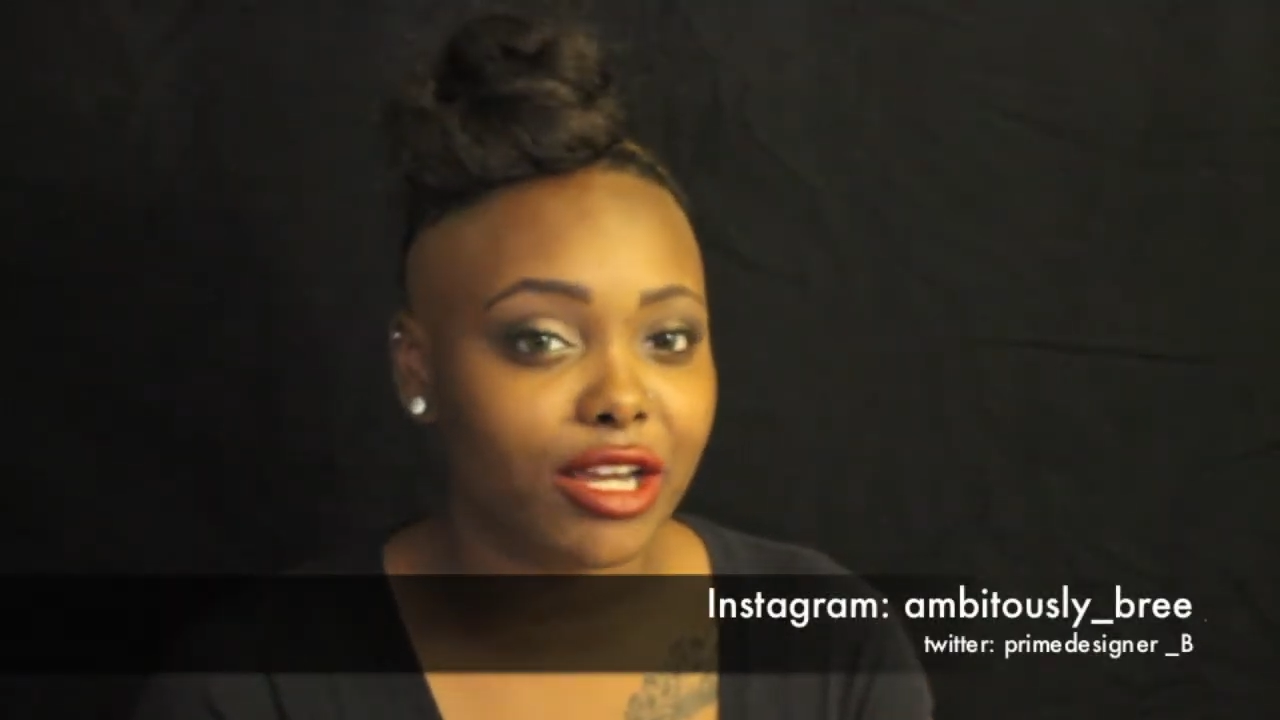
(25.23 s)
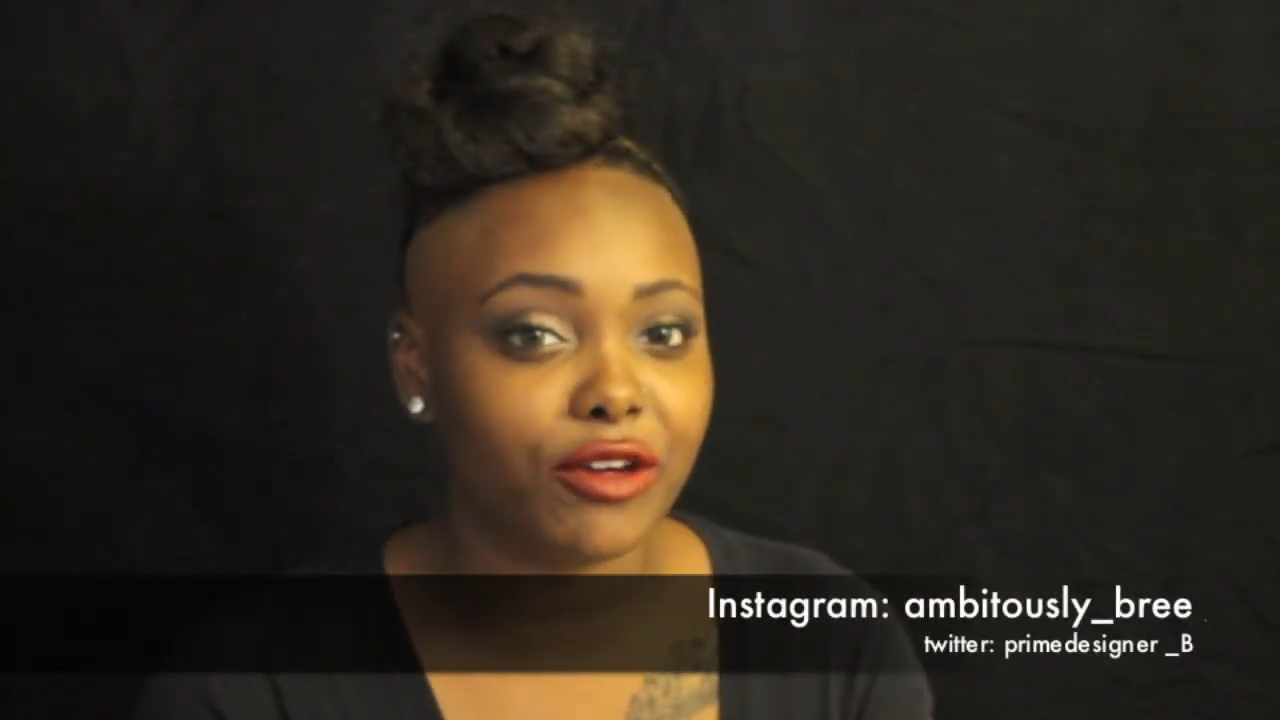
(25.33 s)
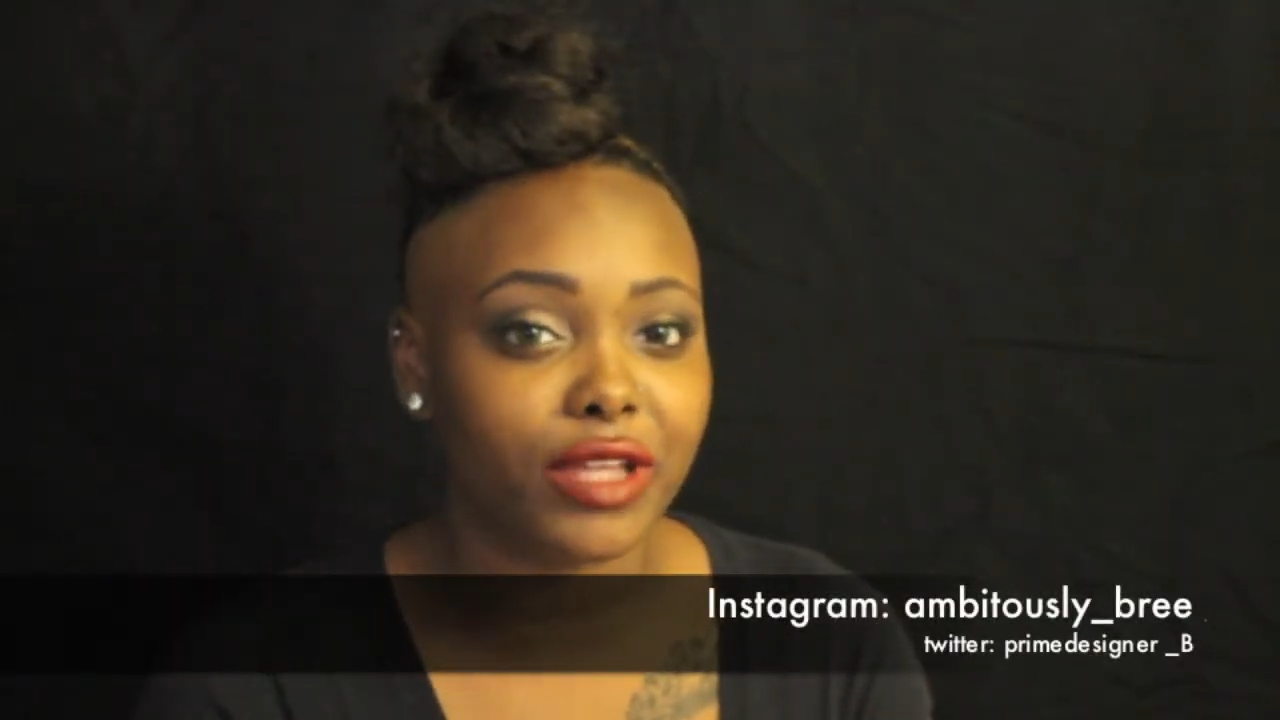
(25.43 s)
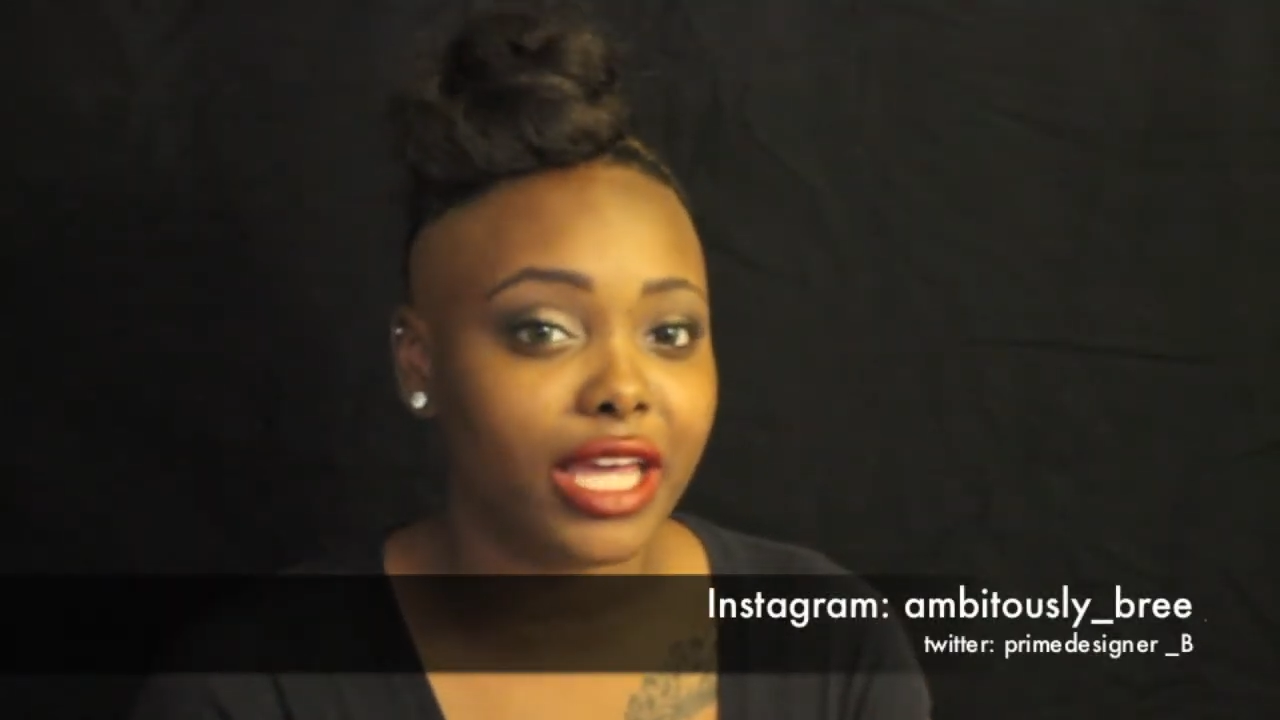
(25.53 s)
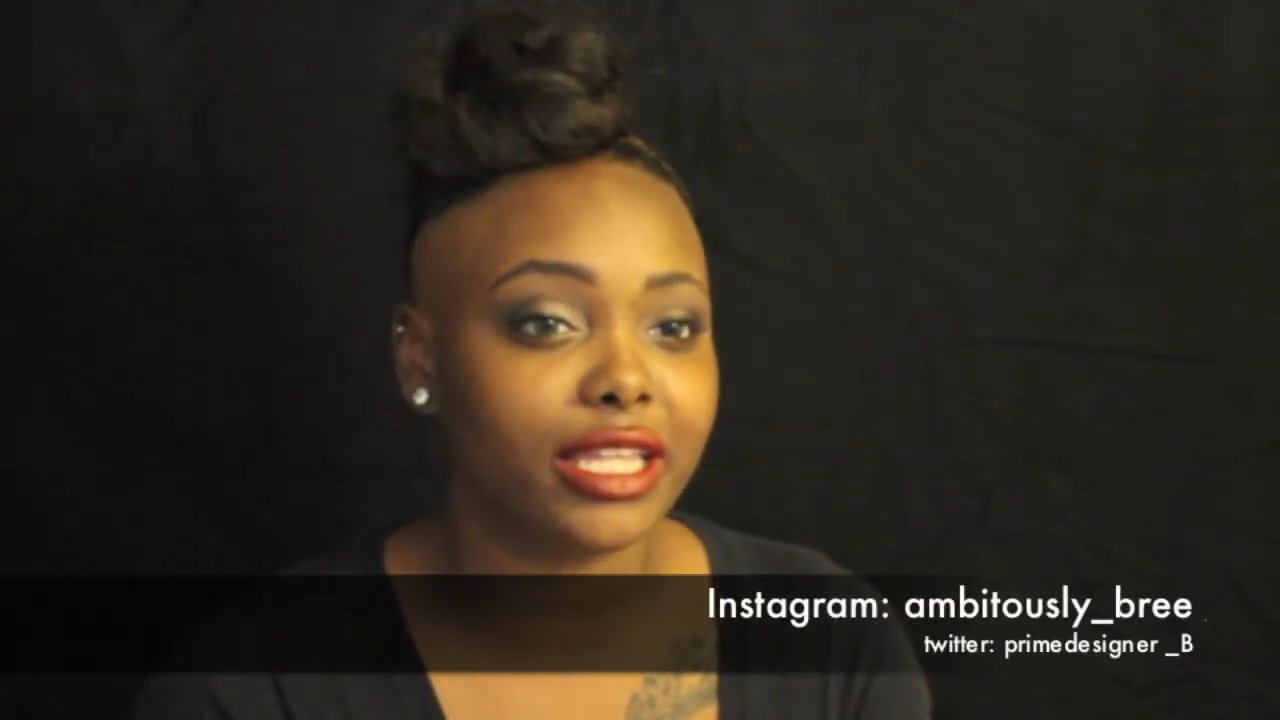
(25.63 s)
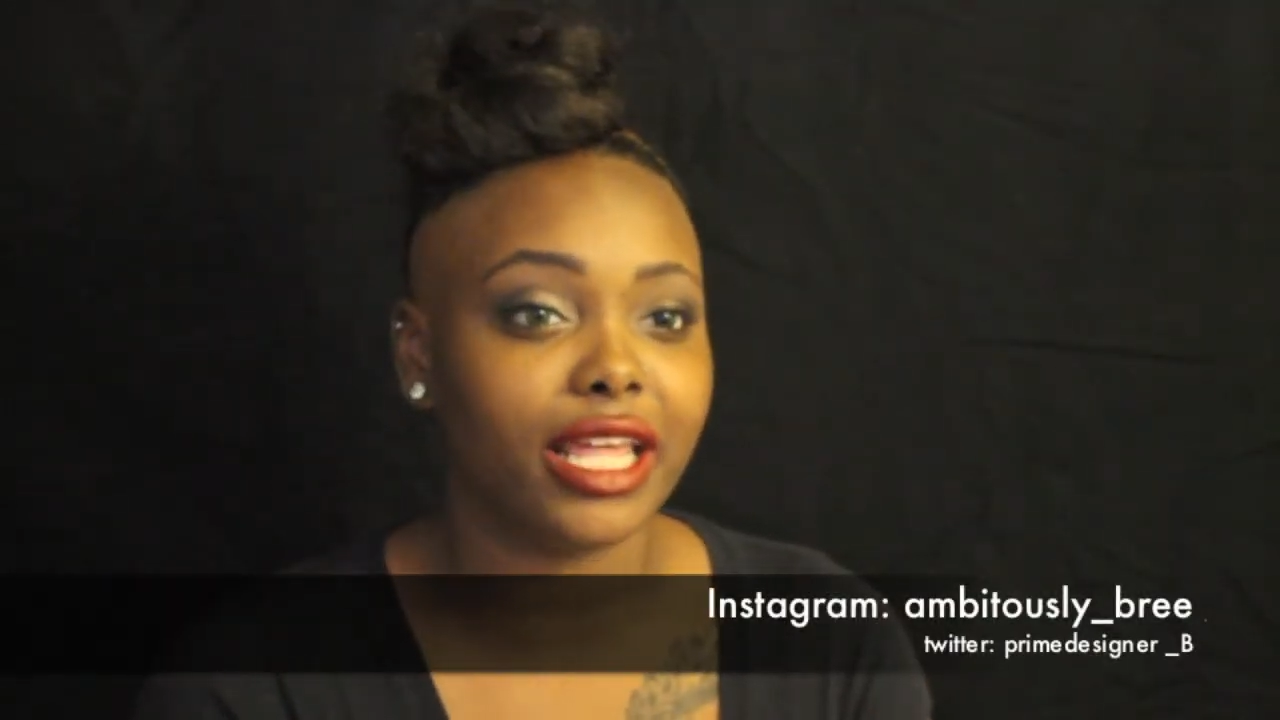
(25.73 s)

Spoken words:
know that